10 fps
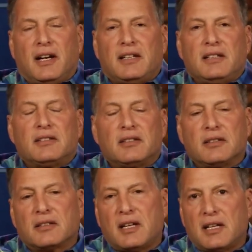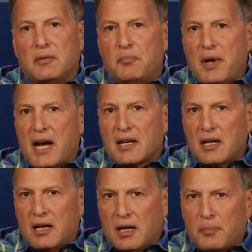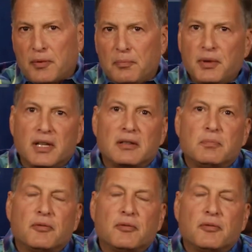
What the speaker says: I need to kind of back up a bit